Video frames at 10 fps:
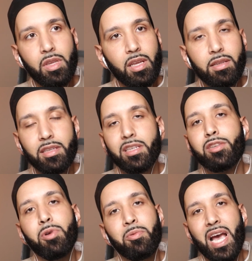this
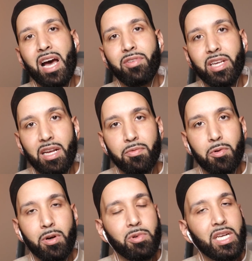is what we advocate
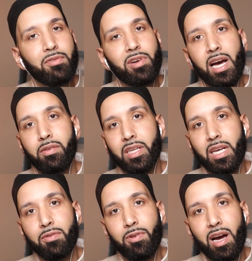for, and we never
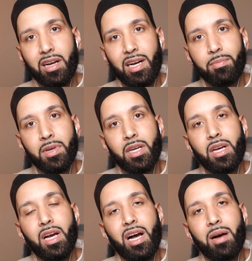advocate for haram
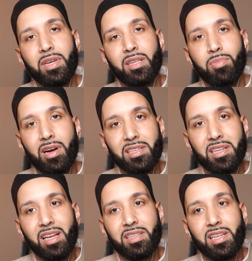in the
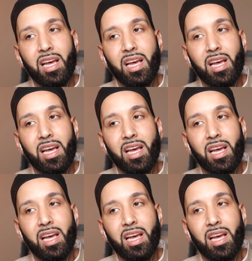process.